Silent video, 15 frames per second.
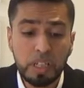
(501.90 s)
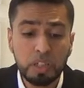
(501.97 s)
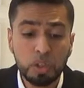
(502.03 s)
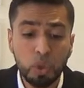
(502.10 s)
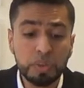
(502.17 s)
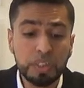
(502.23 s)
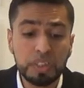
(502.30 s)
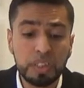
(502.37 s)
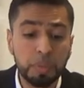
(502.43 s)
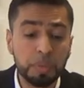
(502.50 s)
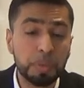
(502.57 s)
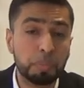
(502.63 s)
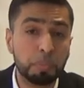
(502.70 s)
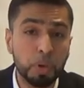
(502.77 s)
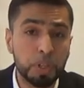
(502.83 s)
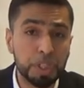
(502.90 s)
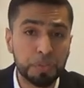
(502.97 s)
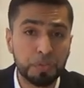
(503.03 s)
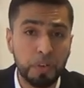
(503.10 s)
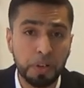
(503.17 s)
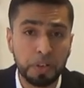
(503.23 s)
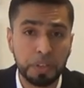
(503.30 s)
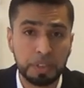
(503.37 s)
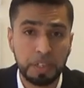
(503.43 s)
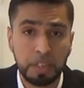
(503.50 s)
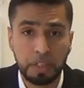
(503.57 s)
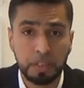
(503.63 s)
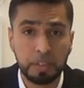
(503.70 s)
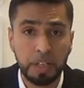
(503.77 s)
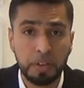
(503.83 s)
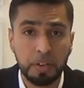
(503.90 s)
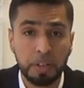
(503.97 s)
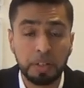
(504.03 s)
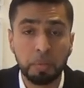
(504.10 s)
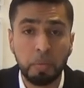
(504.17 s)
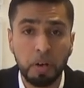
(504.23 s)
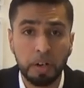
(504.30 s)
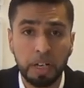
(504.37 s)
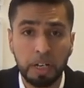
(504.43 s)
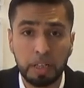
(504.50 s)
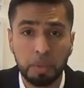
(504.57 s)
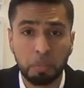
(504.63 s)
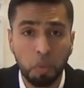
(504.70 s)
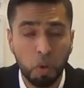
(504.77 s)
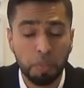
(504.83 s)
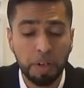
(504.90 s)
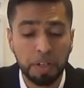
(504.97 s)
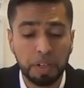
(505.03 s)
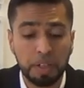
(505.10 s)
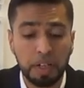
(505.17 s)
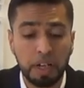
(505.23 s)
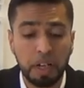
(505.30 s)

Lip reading: Those are some of the bullish factors that are in the market at the moment.